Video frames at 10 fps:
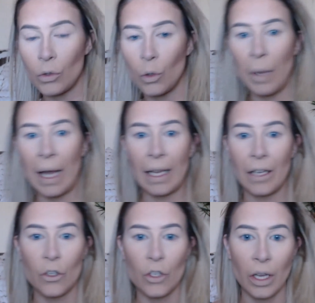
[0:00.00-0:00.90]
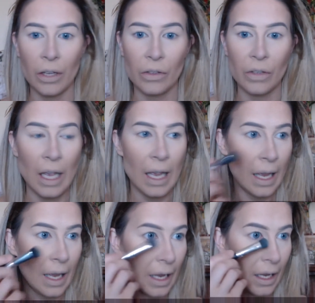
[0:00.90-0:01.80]
and contour palette and just
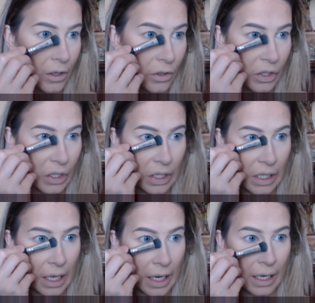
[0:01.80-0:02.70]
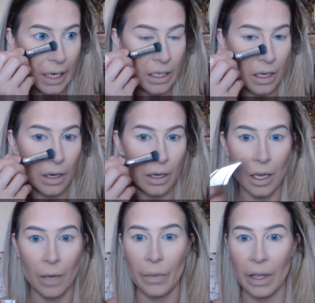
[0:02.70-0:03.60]
slightly
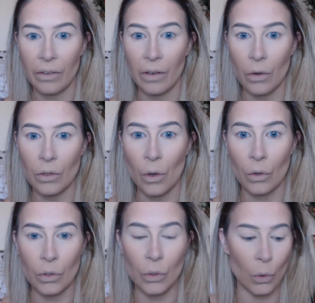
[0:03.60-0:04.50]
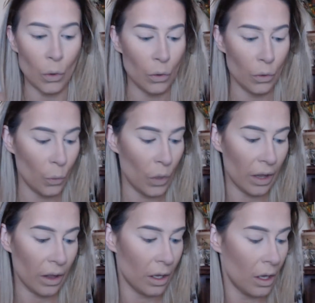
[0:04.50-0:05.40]
darken up this nose contour
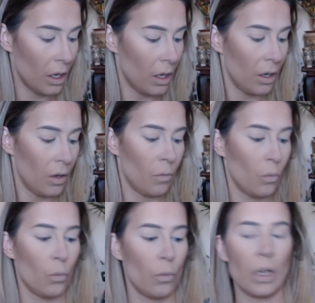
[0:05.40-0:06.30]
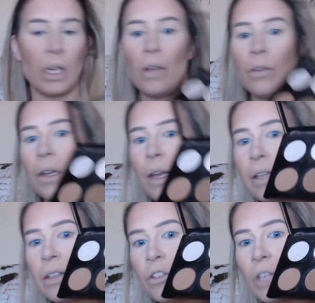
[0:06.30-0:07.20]
with, I'm going to use the
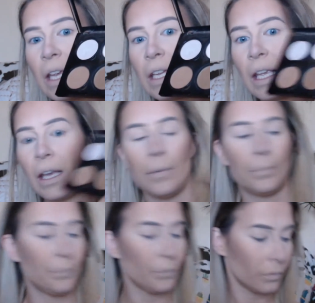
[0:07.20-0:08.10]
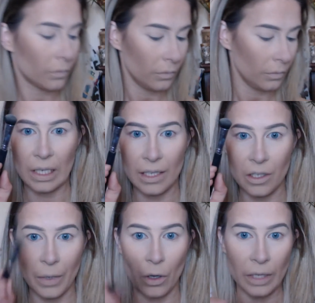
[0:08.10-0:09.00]
lightest shade here, just a
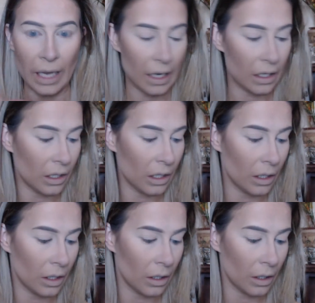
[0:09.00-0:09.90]
little bit on the end,